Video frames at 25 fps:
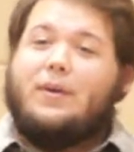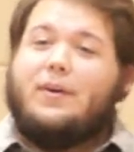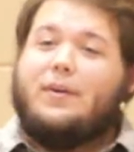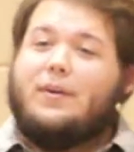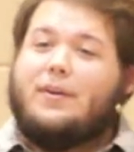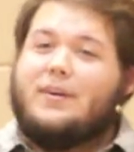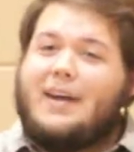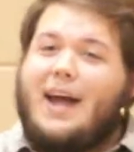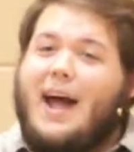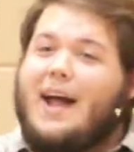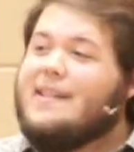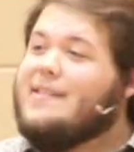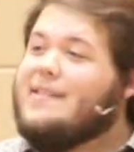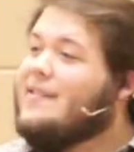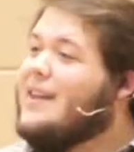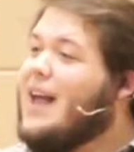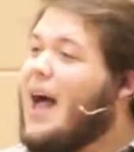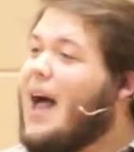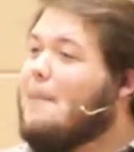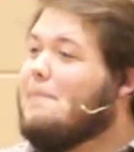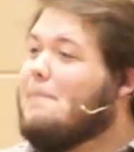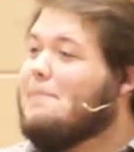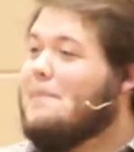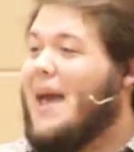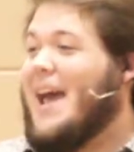God's
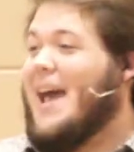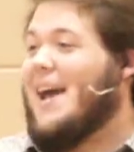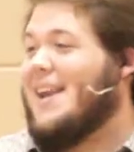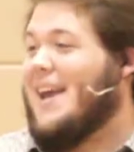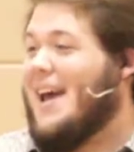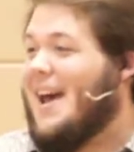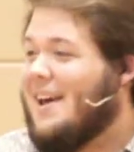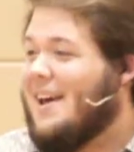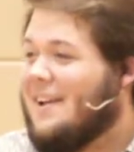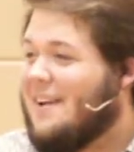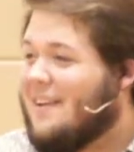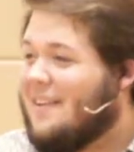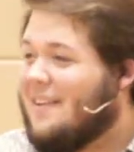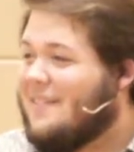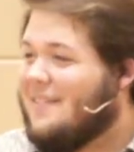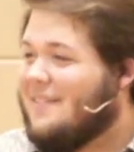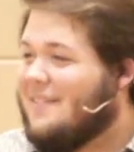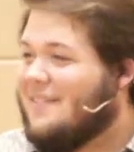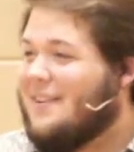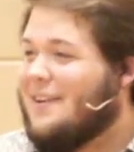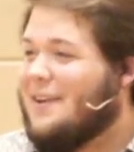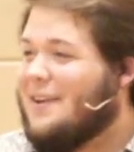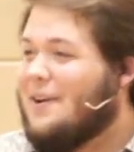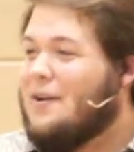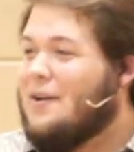not mad at
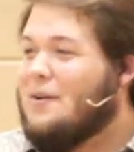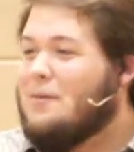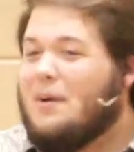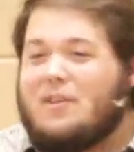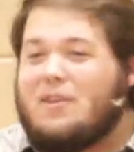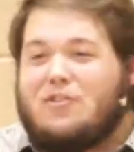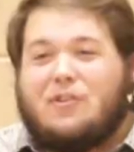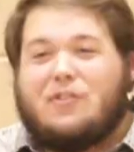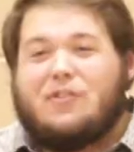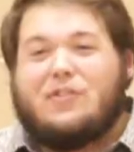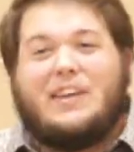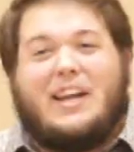us. We just